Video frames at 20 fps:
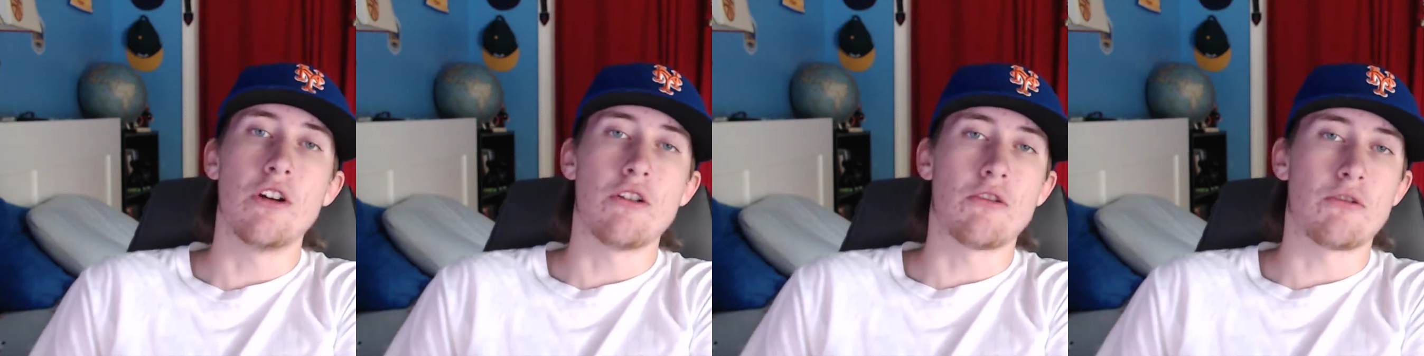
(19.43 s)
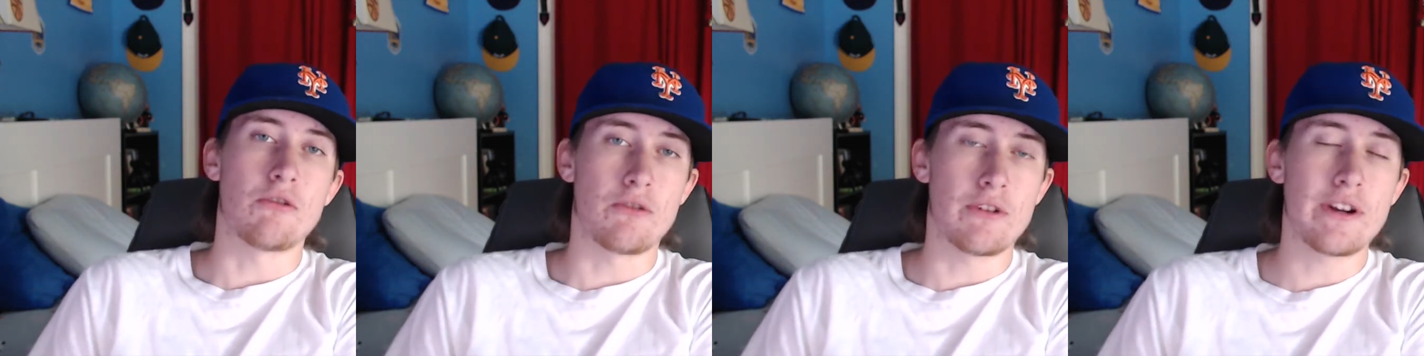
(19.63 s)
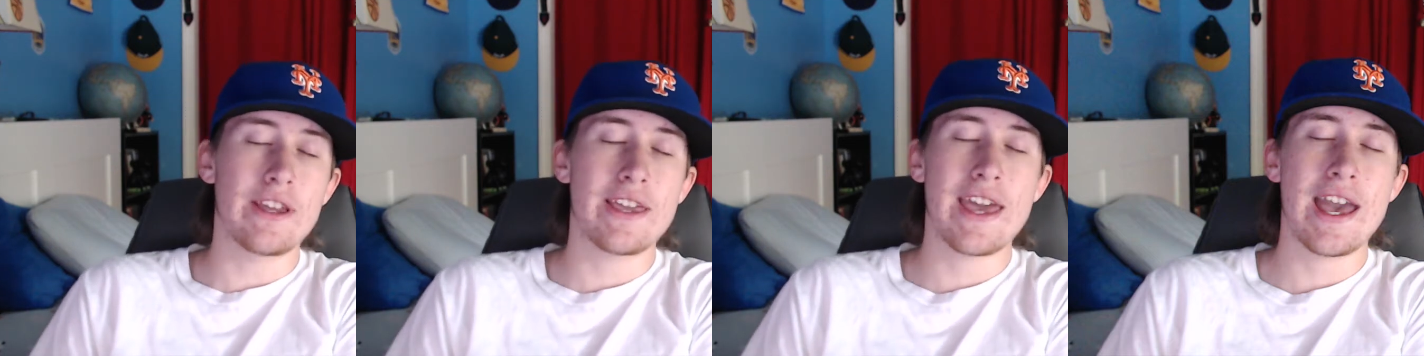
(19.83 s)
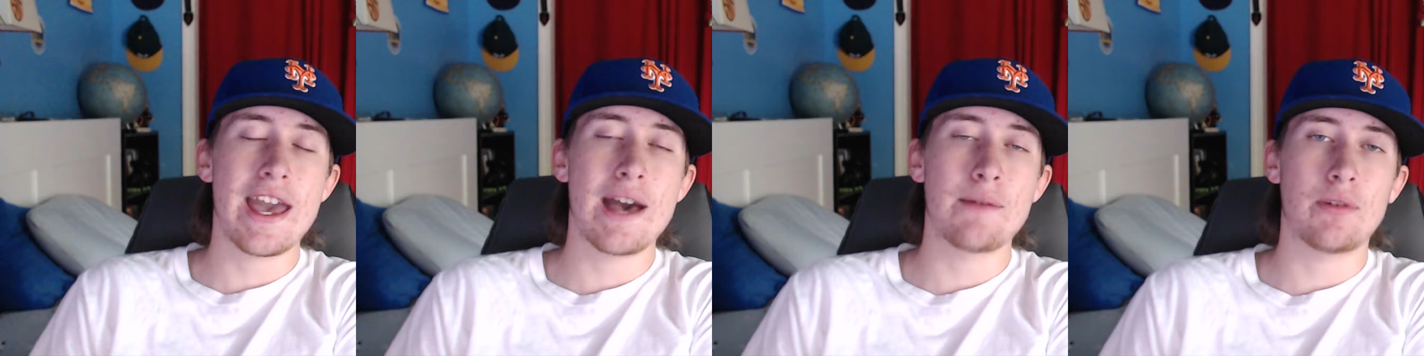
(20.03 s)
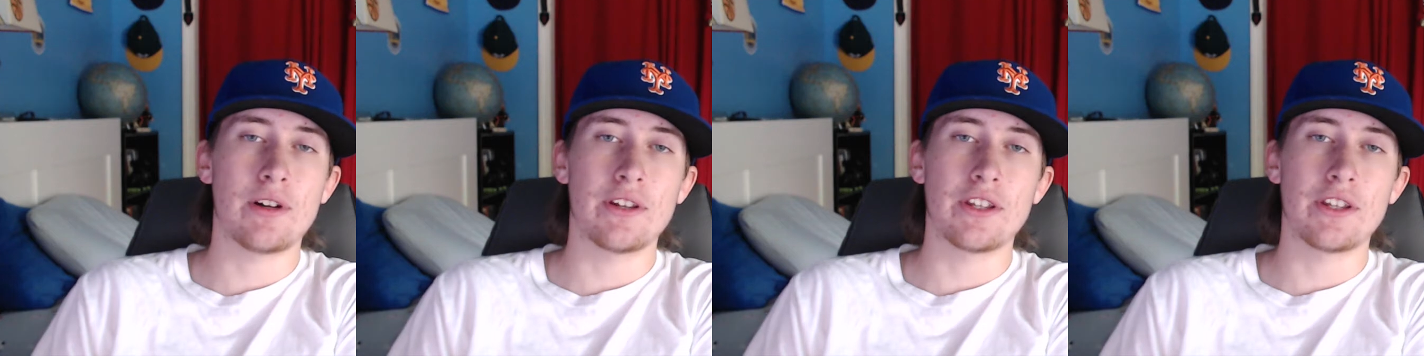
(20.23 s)

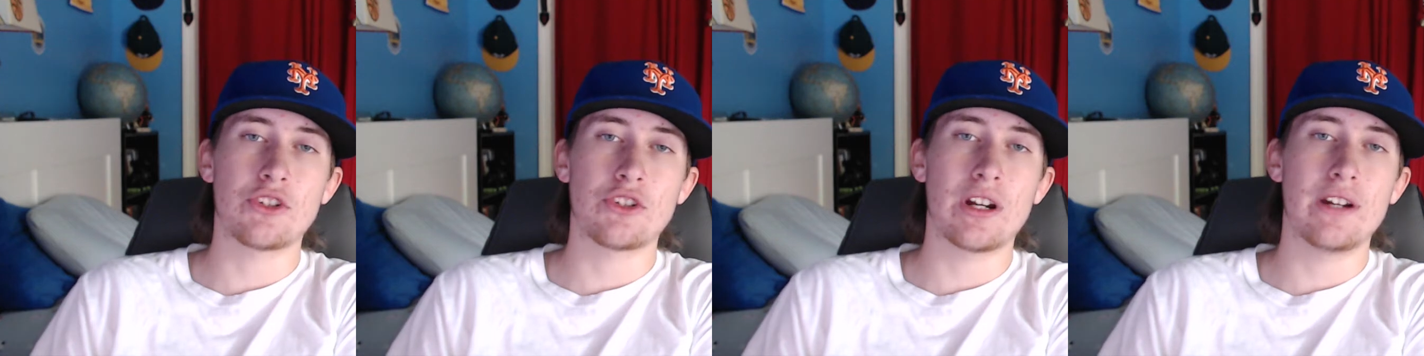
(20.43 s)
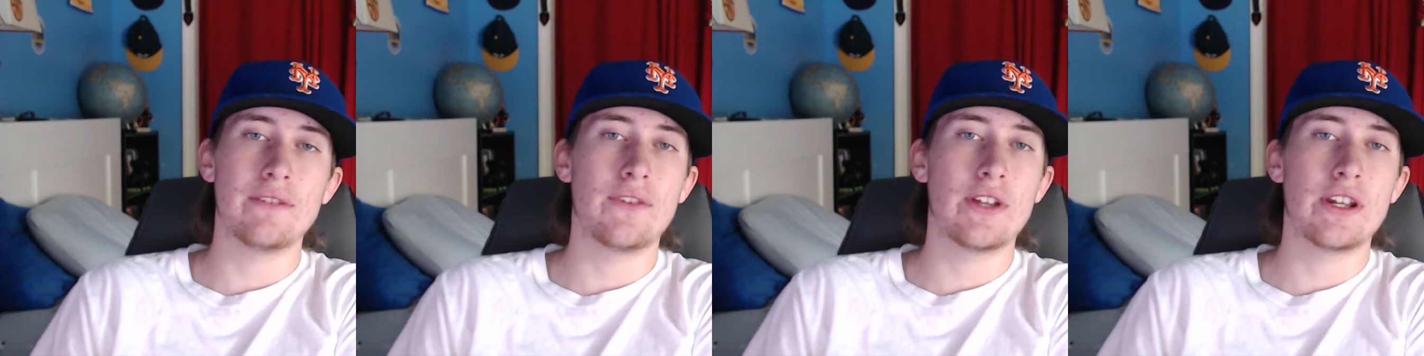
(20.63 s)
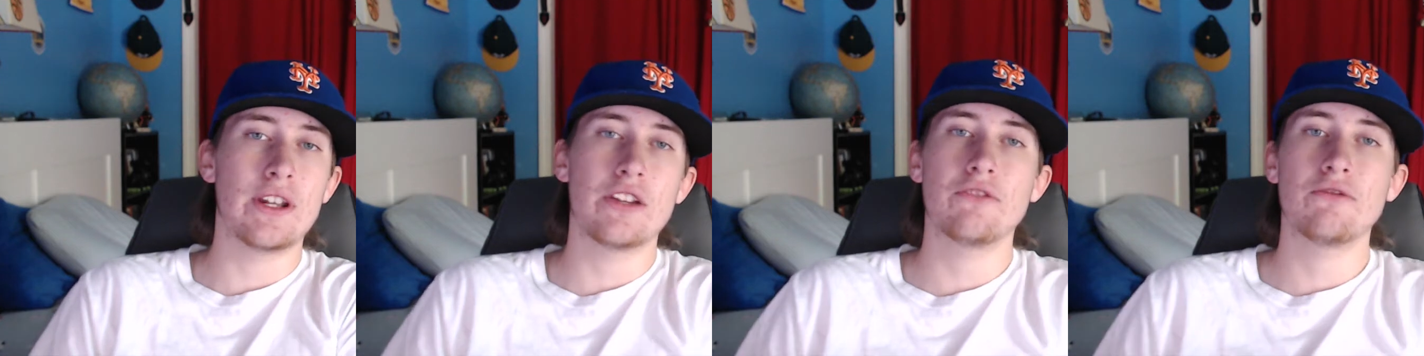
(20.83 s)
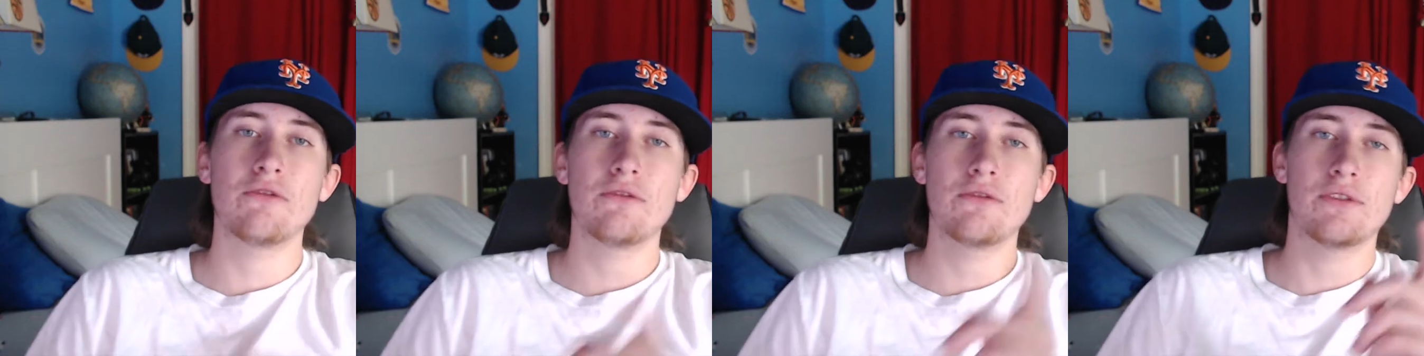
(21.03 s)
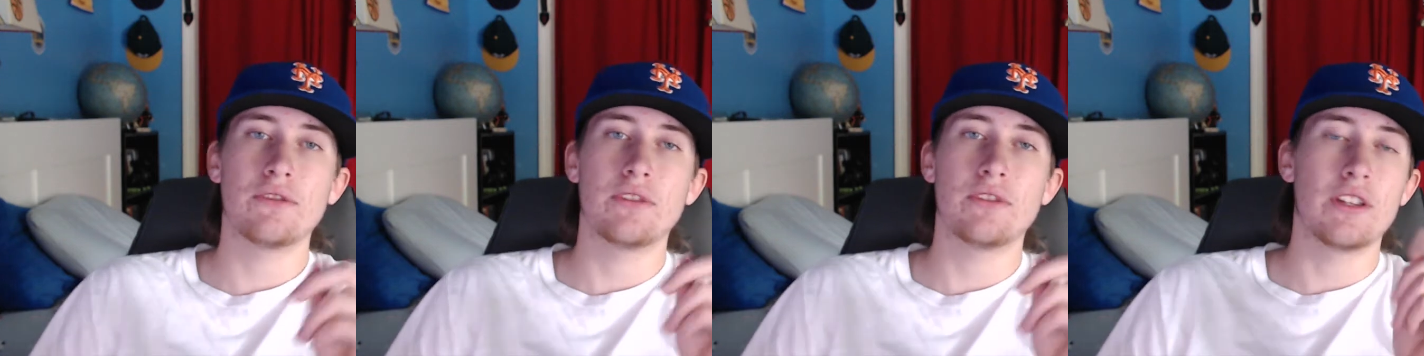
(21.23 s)
recap on the
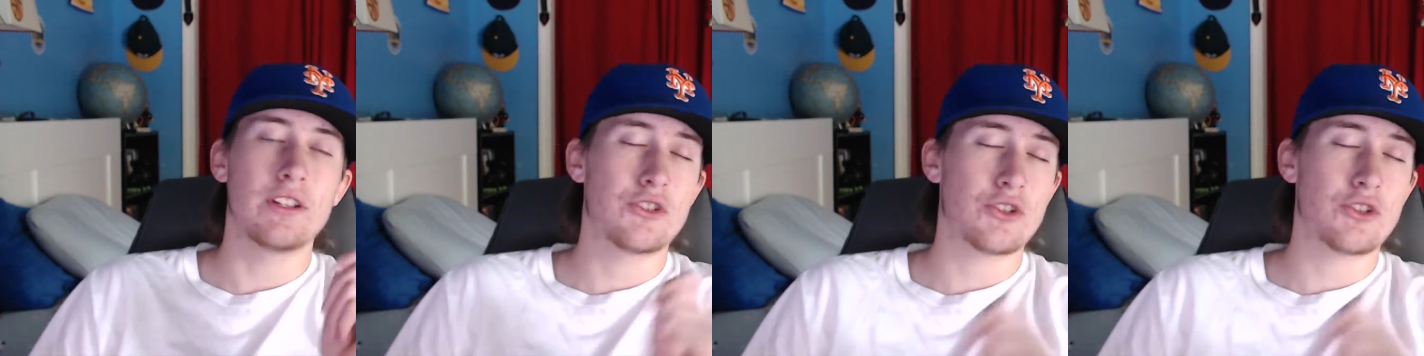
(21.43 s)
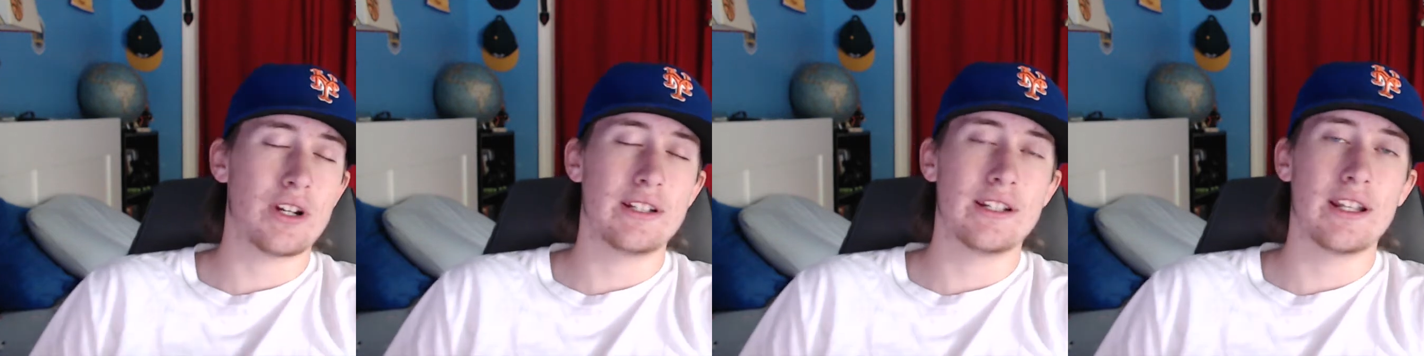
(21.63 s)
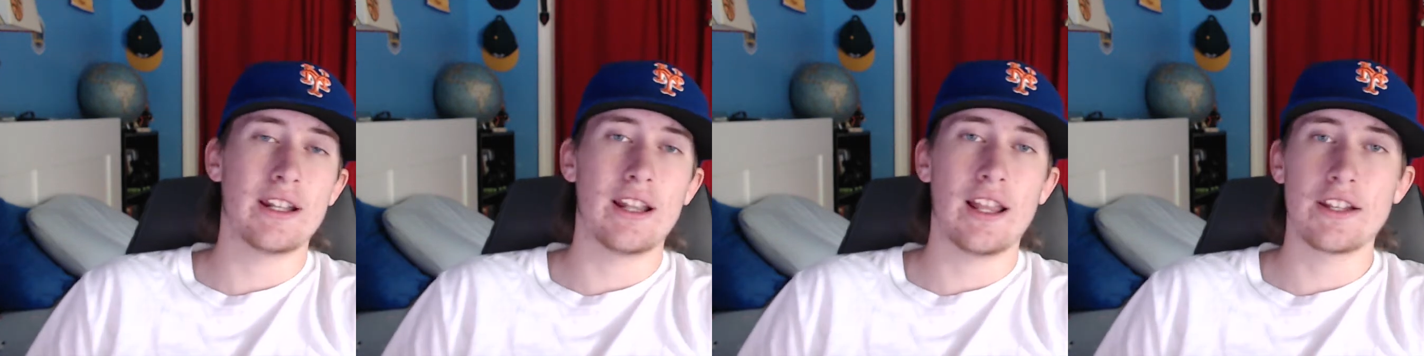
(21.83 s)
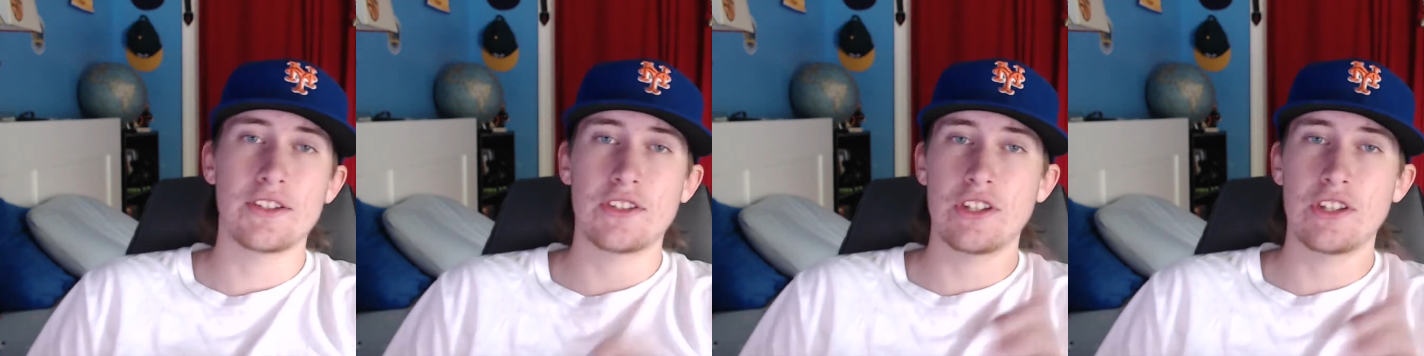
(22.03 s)
trade deadline,